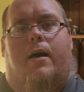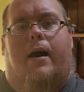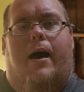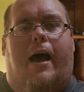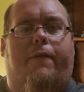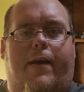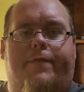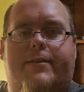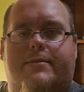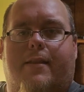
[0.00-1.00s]
I've had
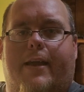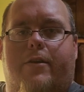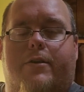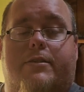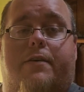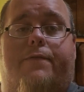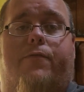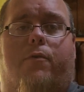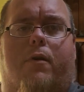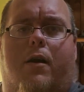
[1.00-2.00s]
this light hooked up
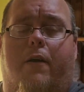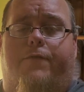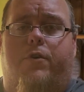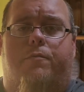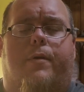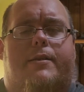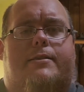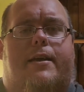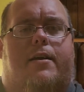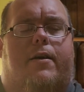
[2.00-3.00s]
for a few
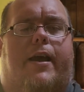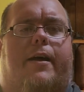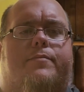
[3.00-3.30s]
months now, and I'm